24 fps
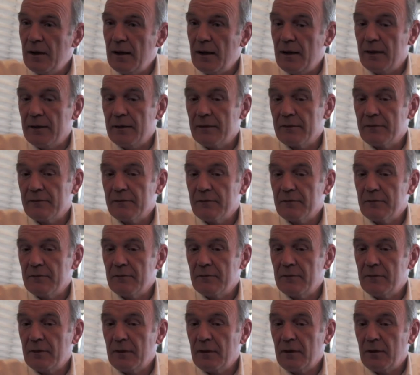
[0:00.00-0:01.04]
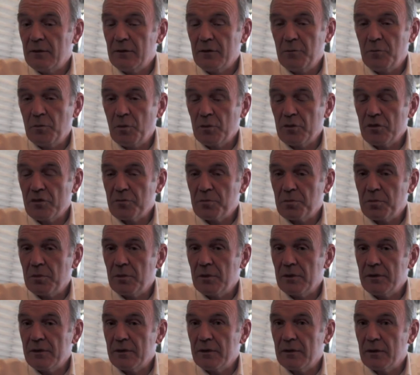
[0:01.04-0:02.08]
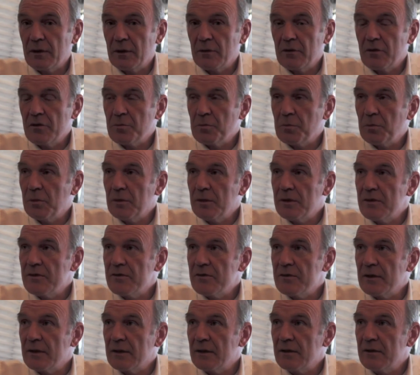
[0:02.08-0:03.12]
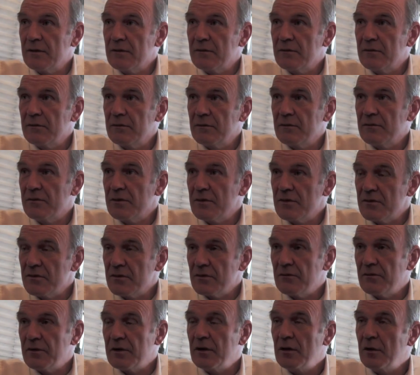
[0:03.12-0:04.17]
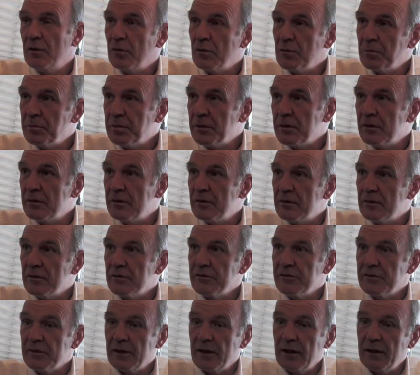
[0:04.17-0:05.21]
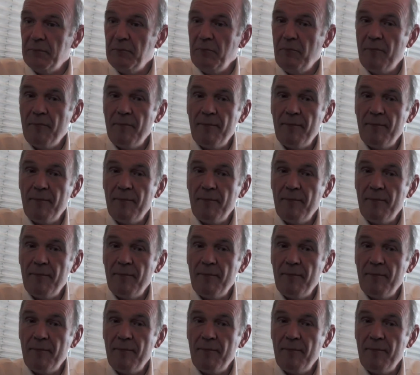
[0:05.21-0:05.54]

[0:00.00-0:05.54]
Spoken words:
and Audi Motorsport and Audi Sport has done it since a very long period of time,